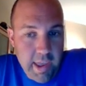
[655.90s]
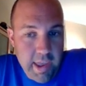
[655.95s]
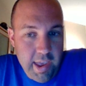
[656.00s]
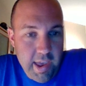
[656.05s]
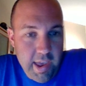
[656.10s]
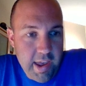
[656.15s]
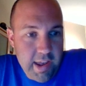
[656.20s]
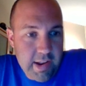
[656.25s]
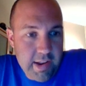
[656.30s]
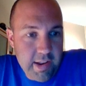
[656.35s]

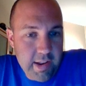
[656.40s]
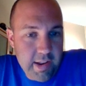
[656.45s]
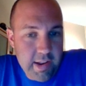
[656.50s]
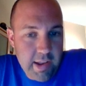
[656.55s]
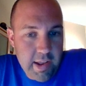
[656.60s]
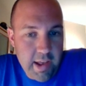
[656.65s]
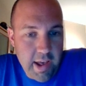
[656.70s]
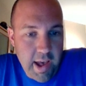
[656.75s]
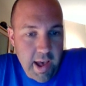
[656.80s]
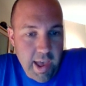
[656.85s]
And
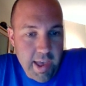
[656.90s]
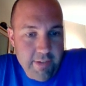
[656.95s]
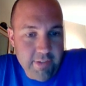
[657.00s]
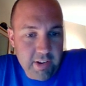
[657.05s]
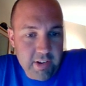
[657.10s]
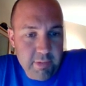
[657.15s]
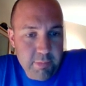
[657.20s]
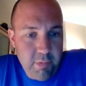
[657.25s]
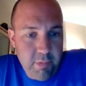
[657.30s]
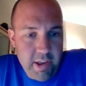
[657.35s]
I have
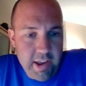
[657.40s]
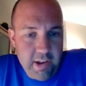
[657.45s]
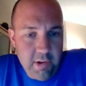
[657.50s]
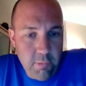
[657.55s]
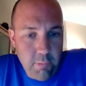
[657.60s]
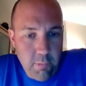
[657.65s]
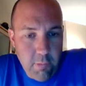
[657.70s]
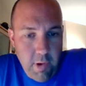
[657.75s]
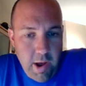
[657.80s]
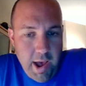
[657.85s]

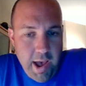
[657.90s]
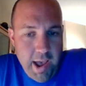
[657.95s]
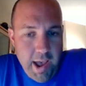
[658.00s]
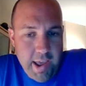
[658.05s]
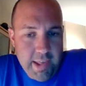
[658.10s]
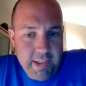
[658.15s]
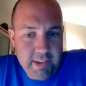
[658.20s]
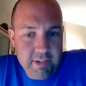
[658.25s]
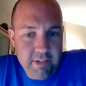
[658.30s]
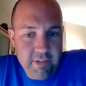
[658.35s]
explained
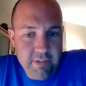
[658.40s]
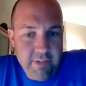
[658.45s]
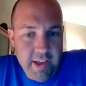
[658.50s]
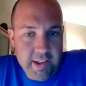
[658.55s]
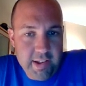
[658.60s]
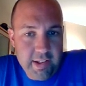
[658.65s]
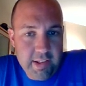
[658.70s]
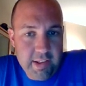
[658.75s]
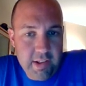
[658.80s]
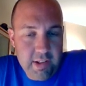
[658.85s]
why this
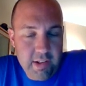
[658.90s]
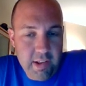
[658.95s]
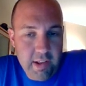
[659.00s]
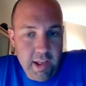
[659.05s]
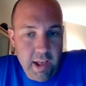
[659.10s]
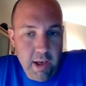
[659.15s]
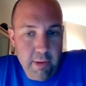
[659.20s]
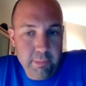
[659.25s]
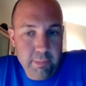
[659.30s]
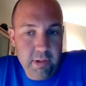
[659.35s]
event
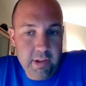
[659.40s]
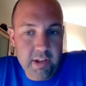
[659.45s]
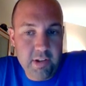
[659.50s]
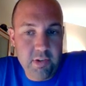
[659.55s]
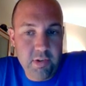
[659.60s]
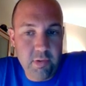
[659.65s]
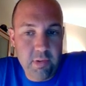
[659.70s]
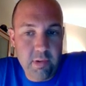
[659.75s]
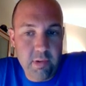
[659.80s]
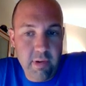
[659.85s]
helped lead
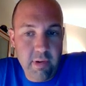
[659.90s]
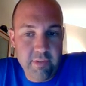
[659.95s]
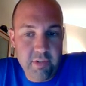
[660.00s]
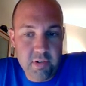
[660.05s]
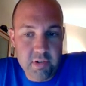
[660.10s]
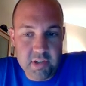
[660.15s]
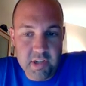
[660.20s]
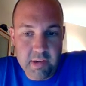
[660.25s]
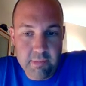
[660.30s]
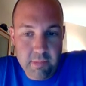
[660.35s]
to the
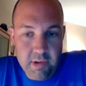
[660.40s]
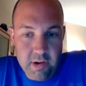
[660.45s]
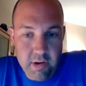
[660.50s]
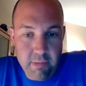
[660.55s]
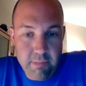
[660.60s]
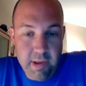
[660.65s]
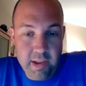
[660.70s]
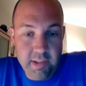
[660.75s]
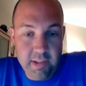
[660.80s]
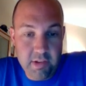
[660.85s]
revolution.
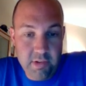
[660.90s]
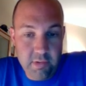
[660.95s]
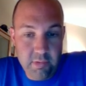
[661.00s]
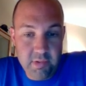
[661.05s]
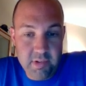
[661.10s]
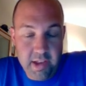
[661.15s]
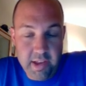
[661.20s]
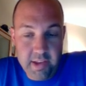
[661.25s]
It, made the 2